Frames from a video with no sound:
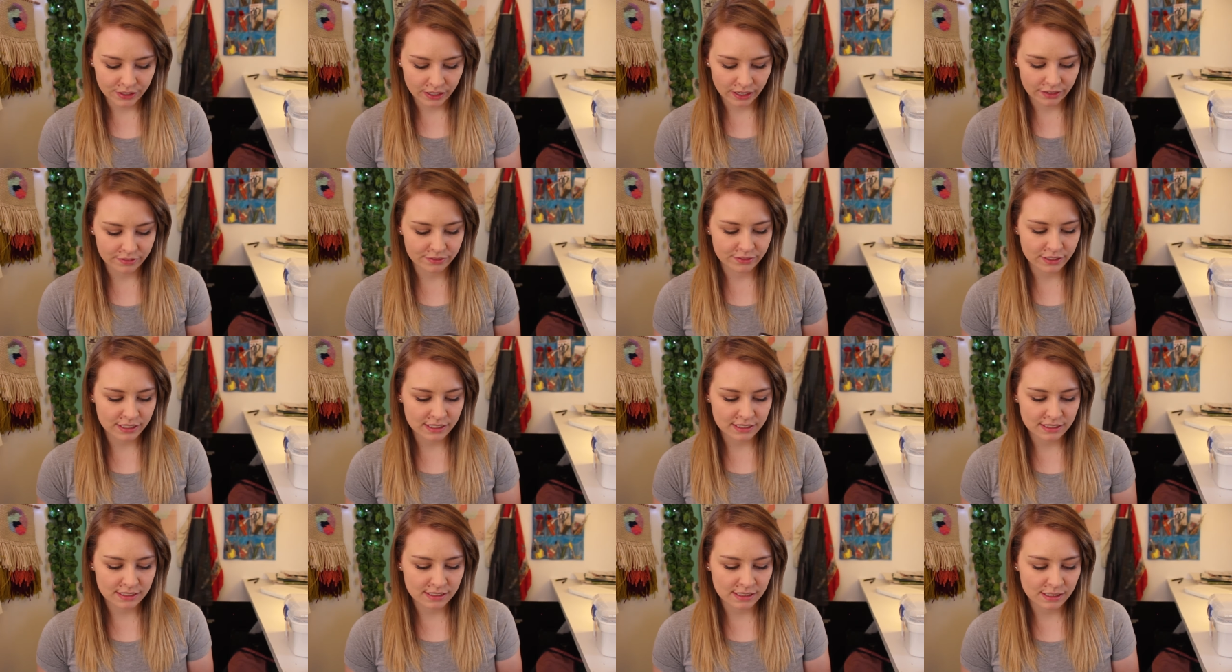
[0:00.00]
I've
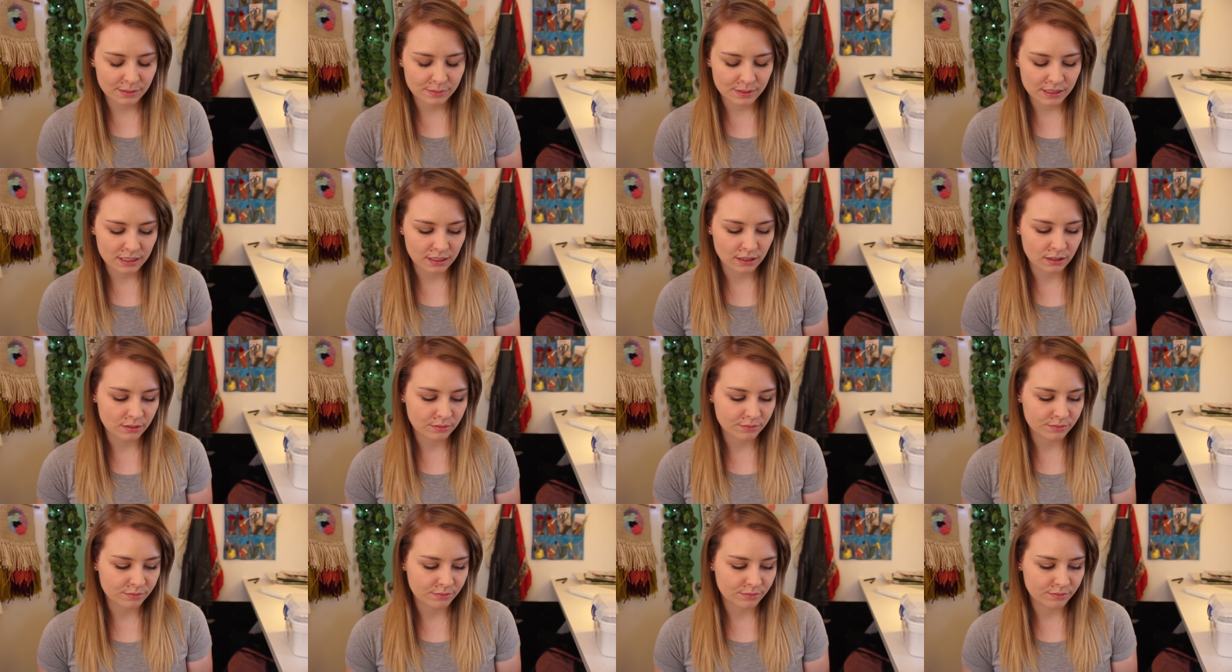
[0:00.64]
recently
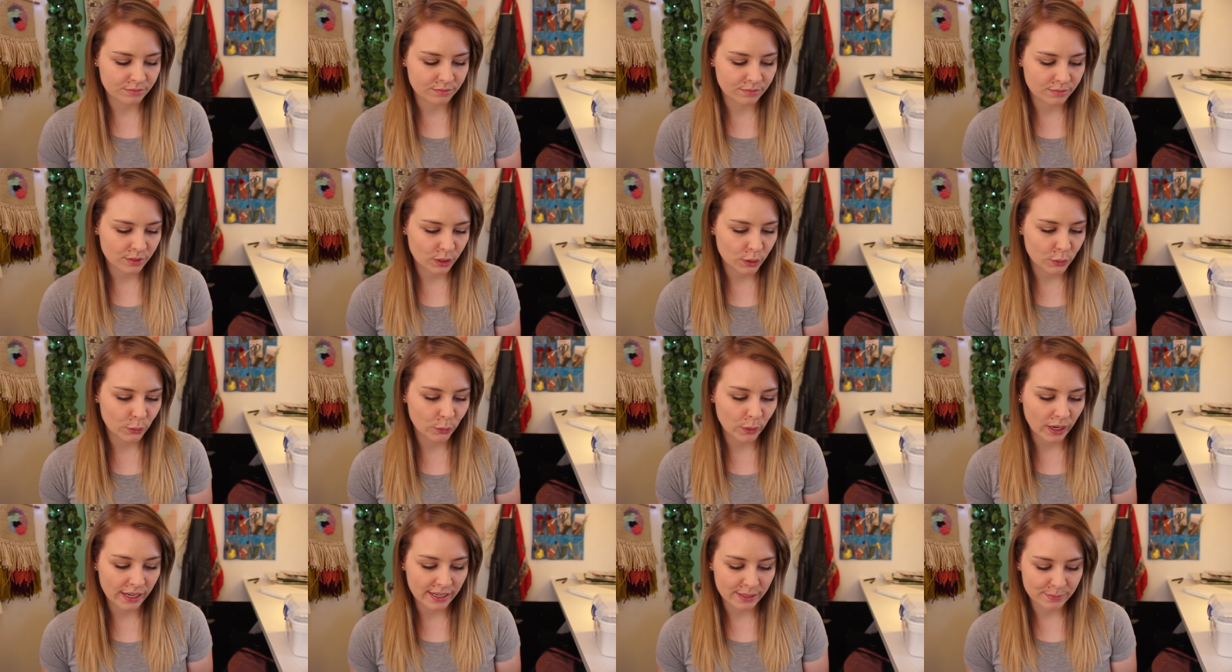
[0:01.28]
become
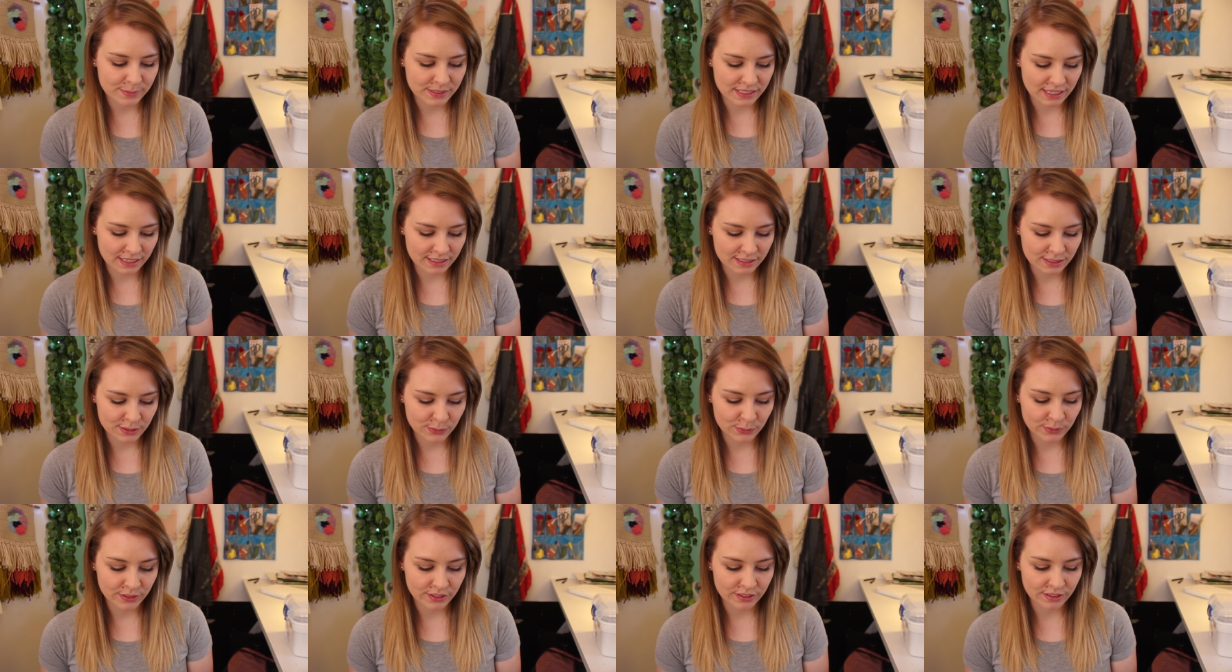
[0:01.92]
quite
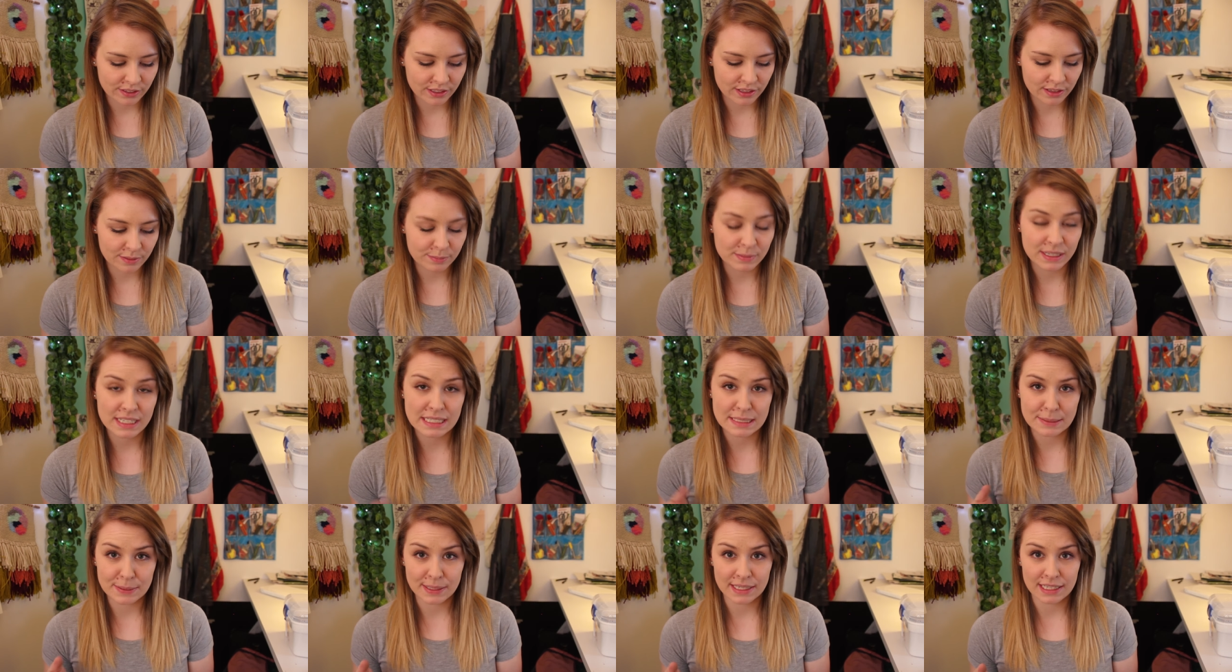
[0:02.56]
obsessed with
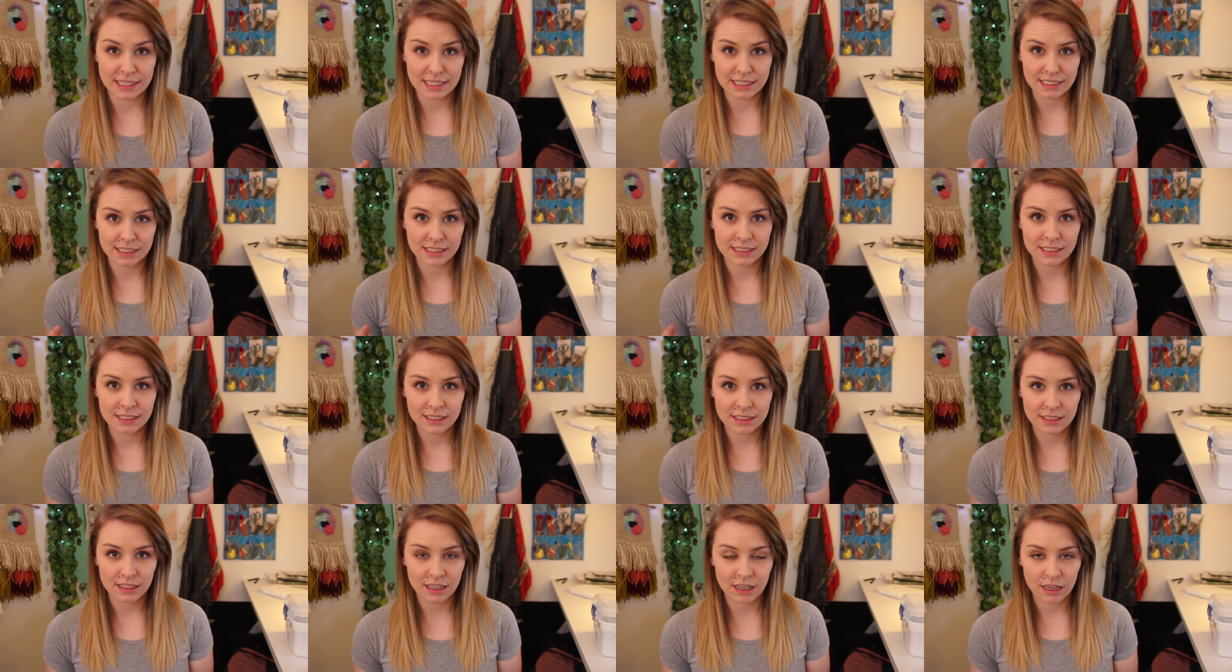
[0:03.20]
mixed media
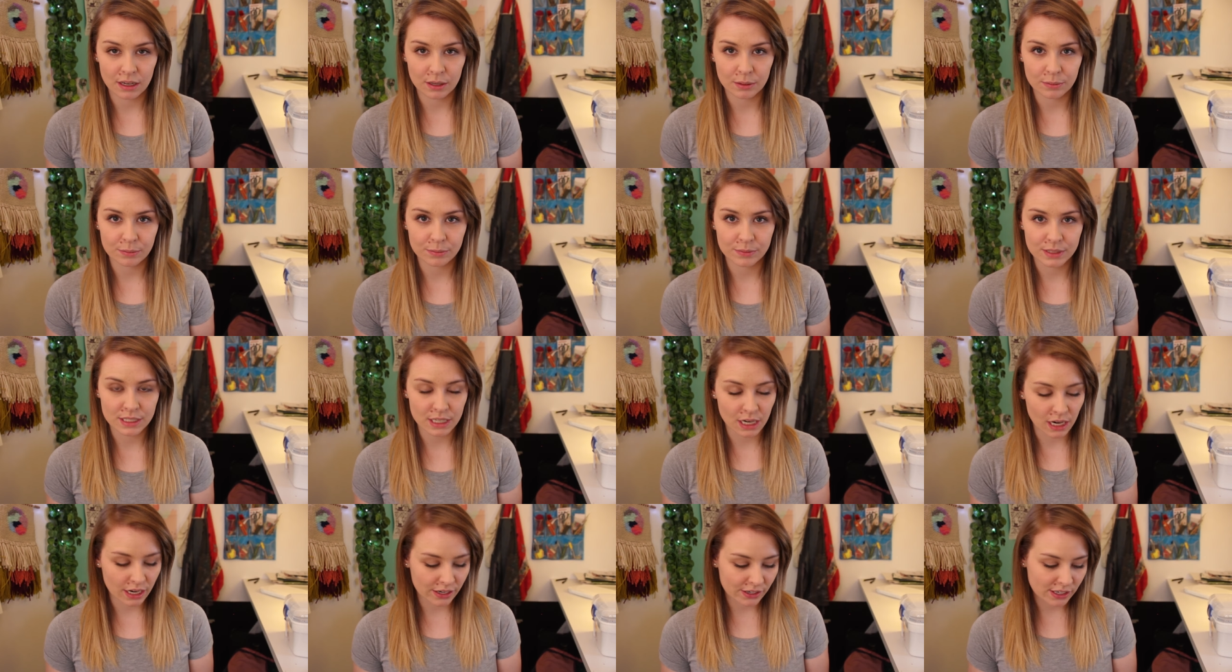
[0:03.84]

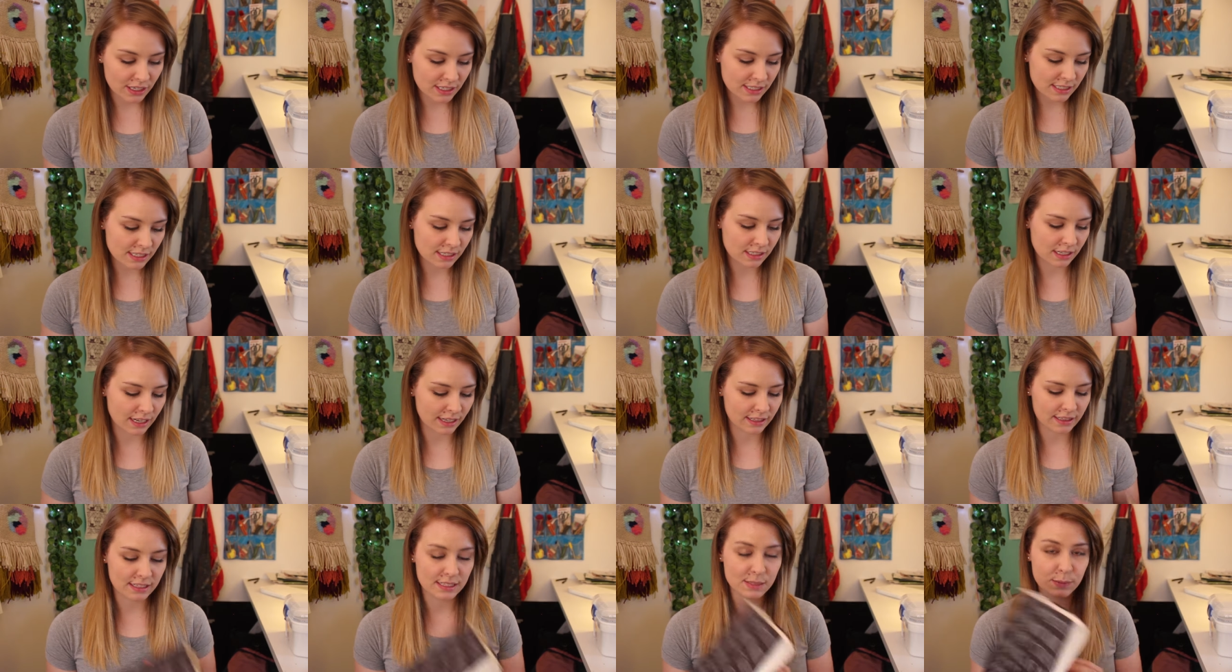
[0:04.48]
diaries
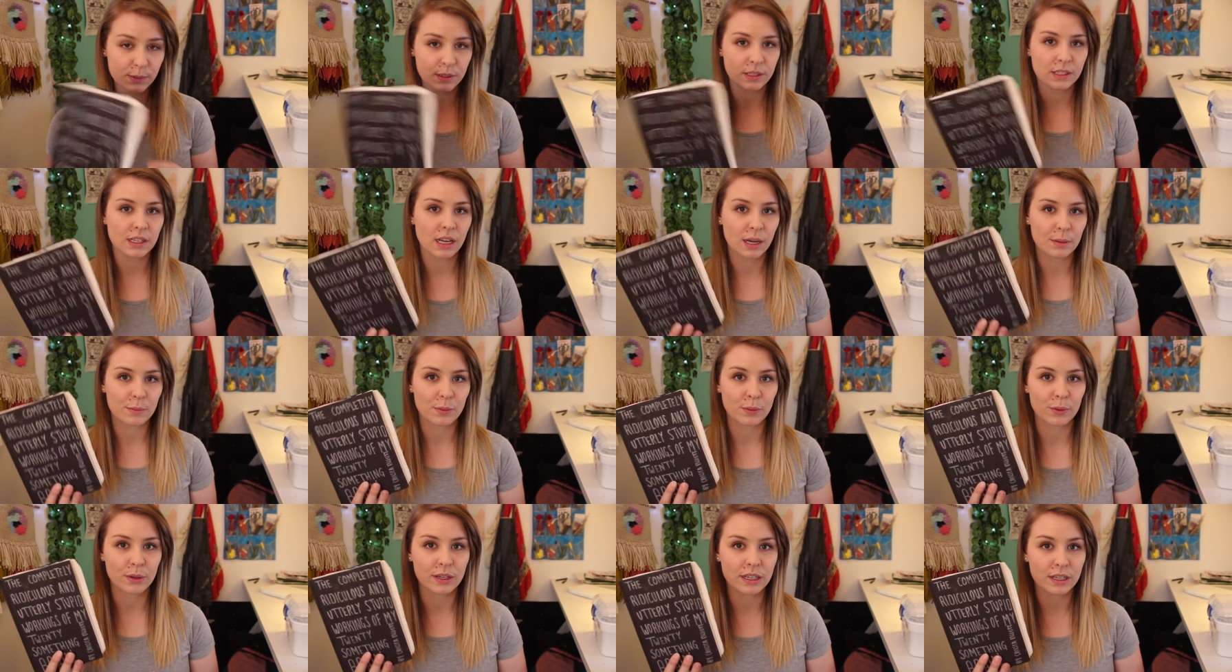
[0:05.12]
like this one I
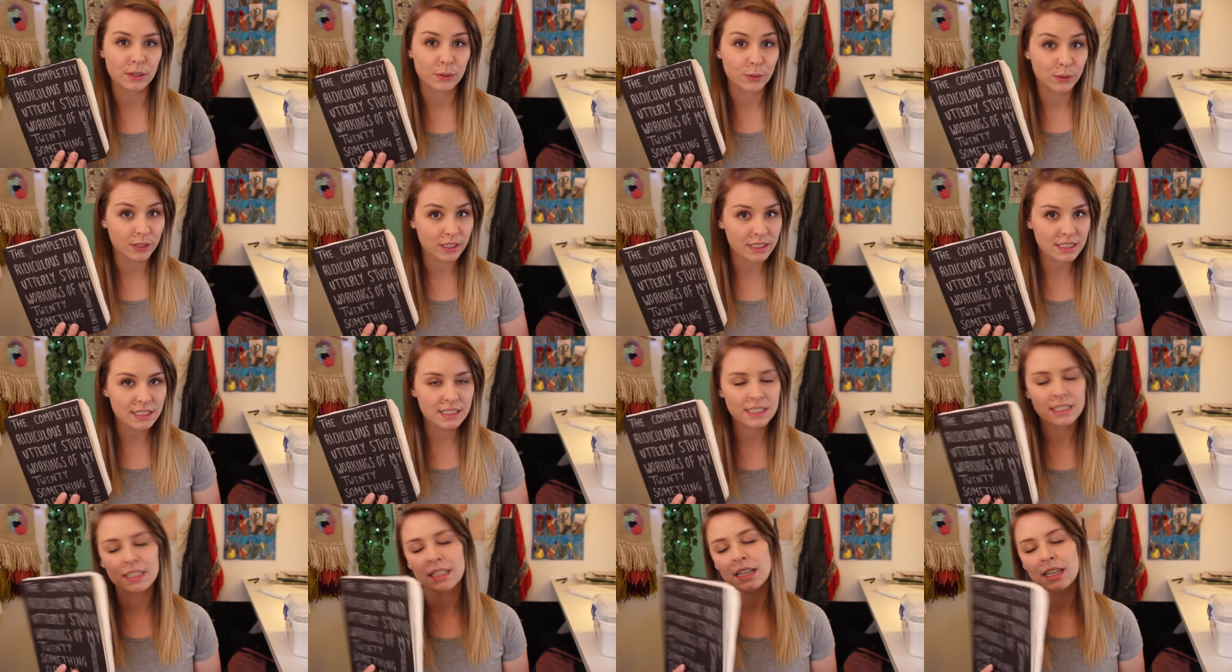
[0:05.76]
bought in August.